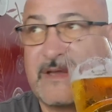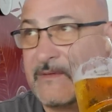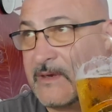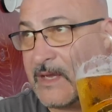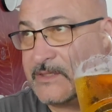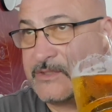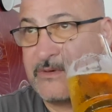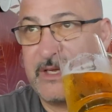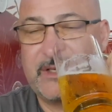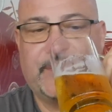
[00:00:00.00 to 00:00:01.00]
having a nice
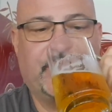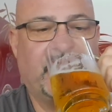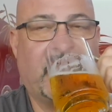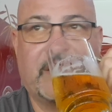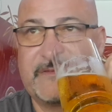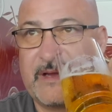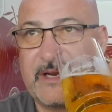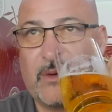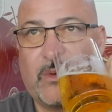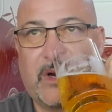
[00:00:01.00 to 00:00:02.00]
drink. I gotta
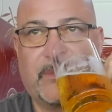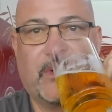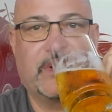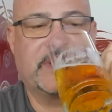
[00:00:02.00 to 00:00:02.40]
find out where I'm going